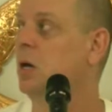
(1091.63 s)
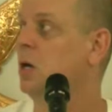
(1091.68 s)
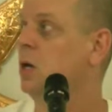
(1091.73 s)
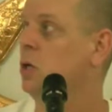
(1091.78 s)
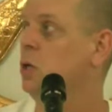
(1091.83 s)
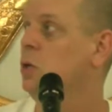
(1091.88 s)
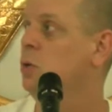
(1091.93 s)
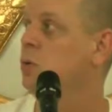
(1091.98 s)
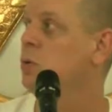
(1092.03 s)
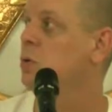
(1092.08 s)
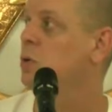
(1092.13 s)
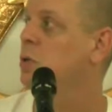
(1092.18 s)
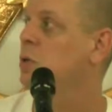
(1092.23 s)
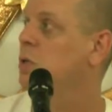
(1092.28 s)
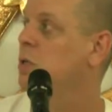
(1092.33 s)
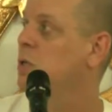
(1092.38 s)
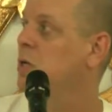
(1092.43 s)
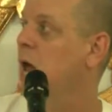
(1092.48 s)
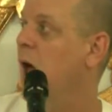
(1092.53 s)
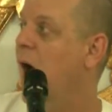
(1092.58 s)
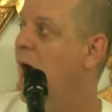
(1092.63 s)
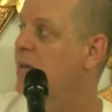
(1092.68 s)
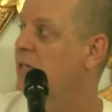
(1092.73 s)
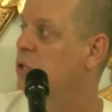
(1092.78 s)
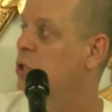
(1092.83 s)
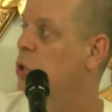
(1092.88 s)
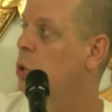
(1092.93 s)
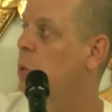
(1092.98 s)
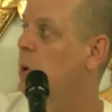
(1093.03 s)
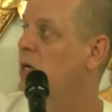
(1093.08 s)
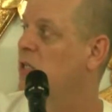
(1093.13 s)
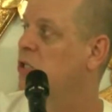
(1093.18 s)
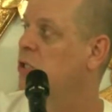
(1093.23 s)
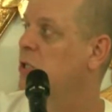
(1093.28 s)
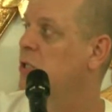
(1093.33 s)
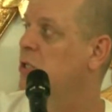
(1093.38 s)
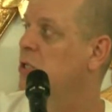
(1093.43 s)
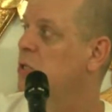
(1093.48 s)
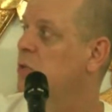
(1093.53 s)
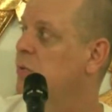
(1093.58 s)
You could ask
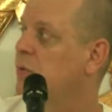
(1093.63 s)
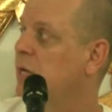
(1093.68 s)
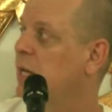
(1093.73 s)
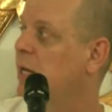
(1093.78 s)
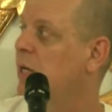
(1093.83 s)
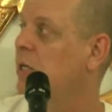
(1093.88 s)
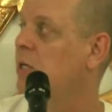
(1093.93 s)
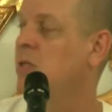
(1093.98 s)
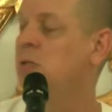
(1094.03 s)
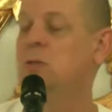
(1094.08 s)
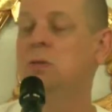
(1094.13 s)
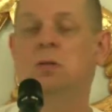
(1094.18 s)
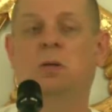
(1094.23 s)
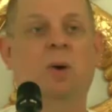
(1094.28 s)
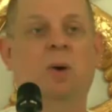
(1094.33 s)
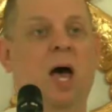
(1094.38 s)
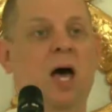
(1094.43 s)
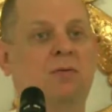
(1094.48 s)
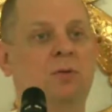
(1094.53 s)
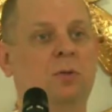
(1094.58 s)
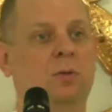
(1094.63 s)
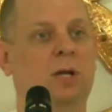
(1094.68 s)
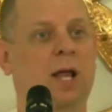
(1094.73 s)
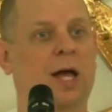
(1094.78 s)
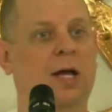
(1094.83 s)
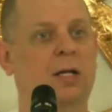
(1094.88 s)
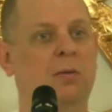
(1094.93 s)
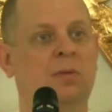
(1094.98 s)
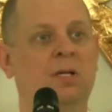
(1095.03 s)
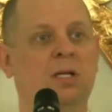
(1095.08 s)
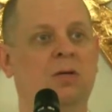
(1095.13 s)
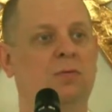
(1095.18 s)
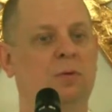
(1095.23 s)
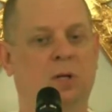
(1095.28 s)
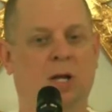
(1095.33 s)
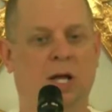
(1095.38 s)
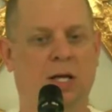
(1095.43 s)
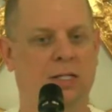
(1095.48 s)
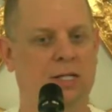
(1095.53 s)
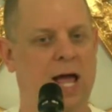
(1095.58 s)
questions related to the path to enlightenment. If
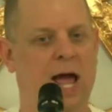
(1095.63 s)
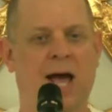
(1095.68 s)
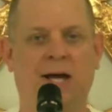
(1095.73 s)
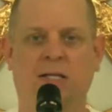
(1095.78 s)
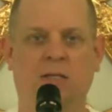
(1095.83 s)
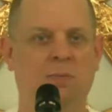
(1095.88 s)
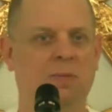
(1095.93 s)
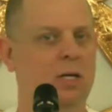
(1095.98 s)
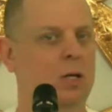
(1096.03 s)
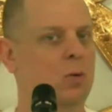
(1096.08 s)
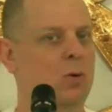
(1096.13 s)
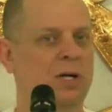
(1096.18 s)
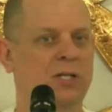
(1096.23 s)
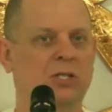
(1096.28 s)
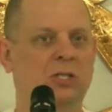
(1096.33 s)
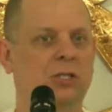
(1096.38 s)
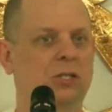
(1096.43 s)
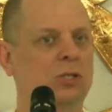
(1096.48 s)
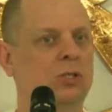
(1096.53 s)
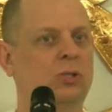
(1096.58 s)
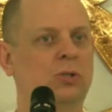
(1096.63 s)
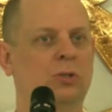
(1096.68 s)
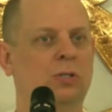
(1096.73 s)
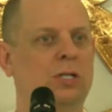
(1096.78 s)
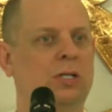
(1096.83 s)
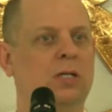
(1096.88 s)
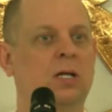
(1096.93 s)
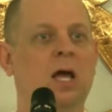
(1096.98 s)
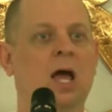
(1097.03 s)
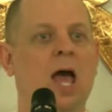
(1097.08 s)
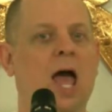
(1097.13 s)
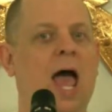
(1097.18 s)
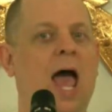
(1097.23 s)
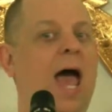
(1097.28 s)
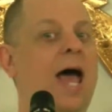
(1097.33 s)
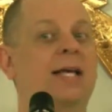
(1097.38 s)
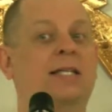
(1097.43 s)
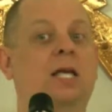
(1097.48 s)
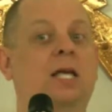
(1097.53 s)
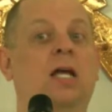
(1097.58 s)
you'd like to ask me questions, you can
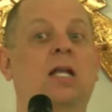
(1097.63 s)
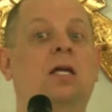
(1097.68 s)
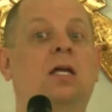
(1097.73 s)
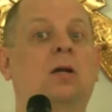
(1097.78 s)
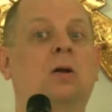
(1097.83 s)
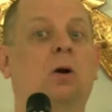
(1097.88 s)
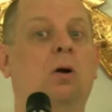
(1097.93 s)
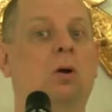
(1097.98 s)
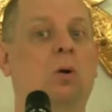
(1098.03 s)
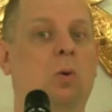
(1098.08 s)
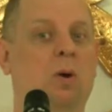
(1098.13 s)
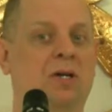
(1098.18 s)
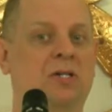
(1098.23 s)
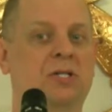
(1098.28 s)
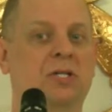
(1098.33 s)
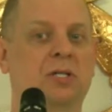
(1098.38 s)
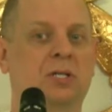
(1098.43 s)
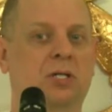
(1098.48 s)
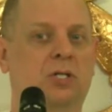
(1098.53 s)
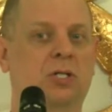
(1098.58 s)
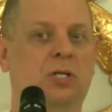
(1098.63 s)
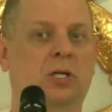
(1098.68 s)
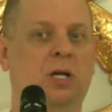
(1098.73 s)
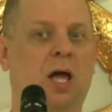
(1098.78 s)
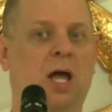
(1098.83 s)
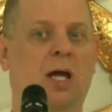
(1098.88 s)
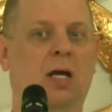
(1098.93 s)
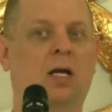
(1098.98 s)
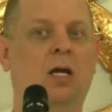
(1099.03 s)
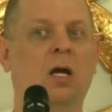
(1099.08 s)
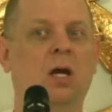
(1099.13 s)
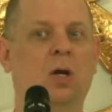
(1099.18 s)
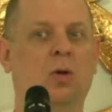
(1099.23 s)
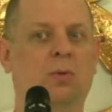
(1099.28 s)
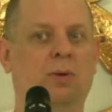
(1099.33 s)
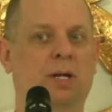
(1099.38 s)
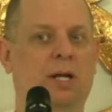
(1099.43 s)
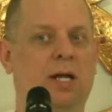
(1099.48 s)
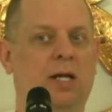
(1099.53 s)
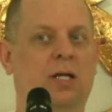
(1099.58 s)
ask any and all questions that you like
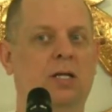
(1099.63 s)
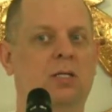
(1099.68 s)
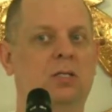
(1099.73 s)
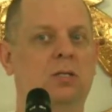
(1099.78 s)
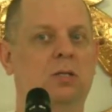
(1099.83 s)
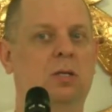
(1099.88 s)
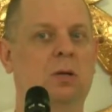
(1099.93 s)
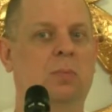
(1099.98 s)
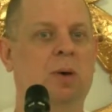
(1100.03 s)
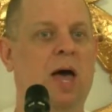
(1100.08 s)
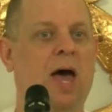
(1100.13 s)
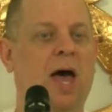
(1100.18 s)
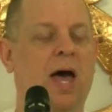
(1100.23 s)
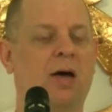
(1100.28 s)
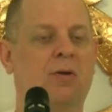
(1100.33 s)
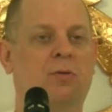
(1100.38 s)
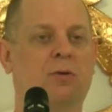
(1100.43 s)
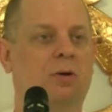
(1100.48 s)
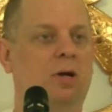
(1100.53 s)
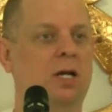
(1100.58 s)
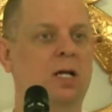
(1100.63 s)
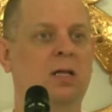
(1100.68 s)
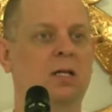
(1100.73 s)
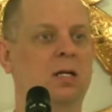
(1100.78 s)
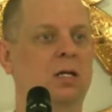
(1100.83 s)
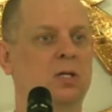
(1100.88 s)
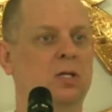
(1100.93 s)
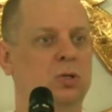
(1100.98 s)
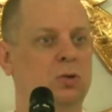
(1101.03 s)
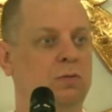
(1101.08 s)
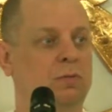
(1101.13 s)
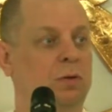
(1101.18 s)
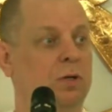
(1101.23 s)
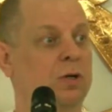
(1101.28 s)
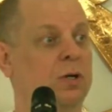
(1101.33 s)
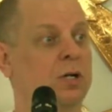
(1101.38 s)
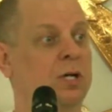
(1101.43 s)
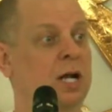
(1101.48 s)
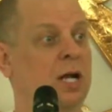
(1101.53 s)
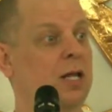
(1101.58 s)
related to the path or anything that you've
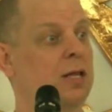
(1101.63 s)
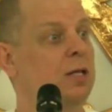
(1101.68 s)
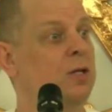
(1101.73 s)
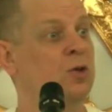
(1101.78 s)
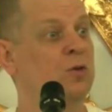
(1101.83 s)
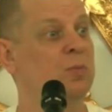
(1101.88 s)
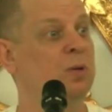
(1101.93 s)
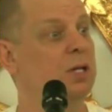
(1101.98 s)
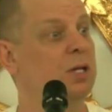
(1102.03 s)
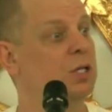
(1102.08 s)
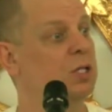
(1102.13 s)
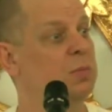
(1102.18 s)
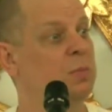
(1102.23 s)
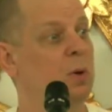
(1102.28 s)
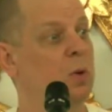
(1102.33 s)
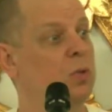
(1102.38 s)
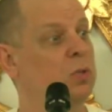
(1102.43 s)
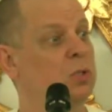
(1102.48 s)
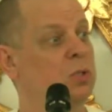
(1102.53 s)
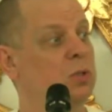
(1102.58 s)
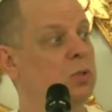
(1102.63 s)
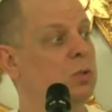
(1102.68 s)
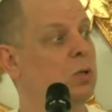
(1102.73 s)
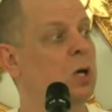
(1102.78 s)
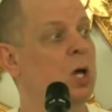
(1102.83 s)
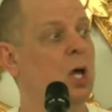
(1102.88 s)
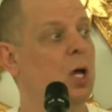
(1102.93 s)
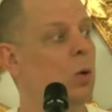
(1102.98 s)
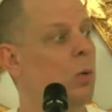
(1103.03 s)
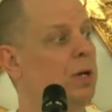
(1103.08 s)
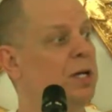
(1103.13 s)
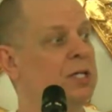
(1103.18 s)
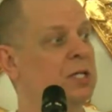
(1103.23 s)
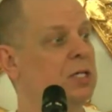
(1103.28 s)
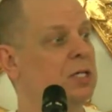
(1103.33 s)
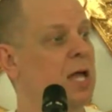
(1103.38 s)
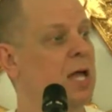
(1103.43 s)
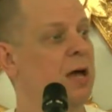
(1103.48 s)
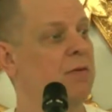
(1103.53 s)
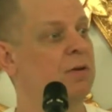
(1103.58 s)
learned, anything you've been exposed to. We can
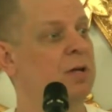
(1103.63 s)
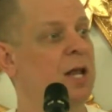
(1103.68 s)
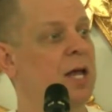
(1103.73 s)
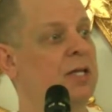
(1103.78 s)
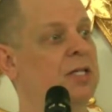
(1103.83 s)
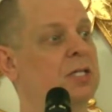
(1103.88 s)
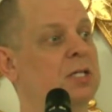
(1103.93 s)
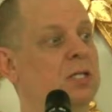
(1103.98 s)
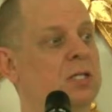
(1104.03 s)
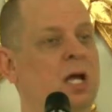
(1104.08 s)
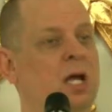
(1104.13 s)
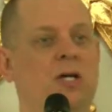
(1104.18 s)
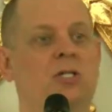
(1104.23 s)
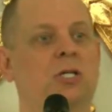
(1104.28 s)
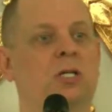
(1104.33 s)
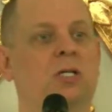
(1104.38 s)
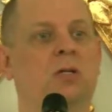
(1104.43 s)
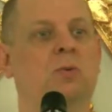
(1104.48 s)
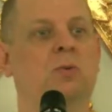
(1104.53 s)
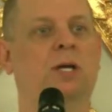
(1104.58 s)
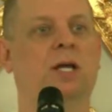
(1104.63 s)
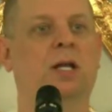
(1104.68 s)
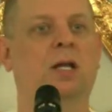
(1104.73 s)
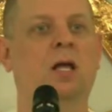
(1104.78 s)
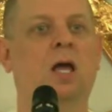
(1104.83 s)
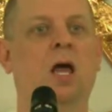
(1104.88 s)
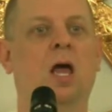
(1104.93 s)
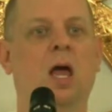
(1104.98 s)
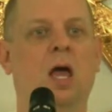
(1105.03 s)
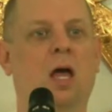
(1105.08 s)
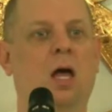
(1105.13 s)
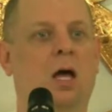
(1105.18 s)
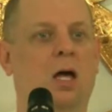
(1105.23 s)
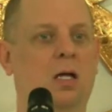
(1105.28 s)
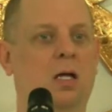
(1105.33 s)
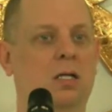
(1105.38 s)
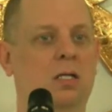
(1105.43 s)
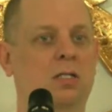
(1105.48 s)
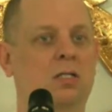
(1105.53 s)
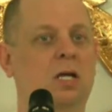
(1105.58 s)
just have a nice discussion and we can
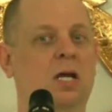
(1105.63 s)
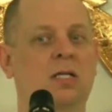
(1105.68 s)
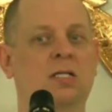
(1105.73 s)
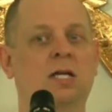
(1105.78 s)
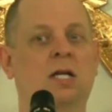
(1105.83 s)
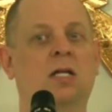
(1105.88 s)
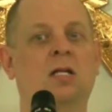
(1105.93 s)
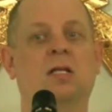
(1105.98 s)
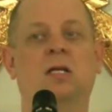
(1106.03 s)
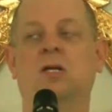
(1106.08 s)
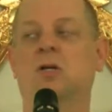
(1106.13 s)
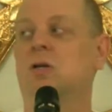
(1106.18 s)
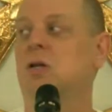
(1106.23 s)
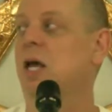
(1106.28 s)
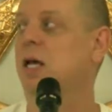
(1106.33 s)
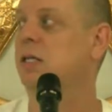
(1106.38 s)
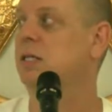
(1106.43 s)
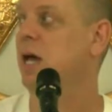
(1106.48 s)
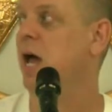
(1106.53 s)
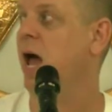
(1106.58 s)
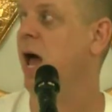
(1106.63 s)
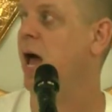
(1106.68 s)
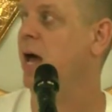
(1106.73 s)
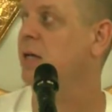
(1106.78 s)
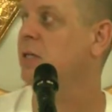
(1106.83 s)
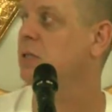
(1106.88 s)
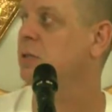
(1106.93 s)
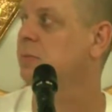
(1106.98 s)
discuss anything you'd like to ask.